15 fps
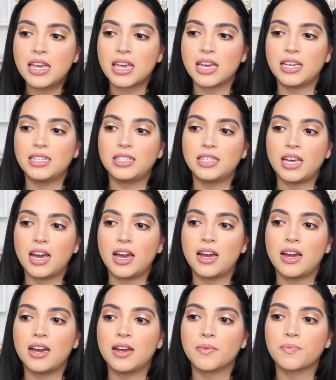is
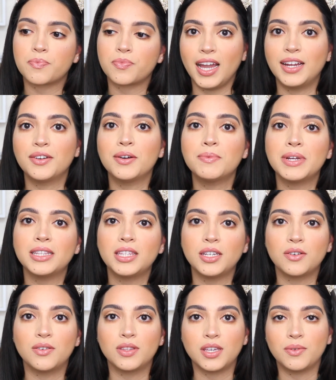that I know I'm not the
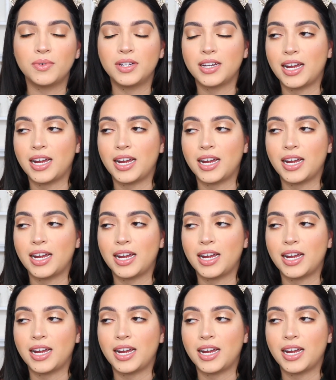only one.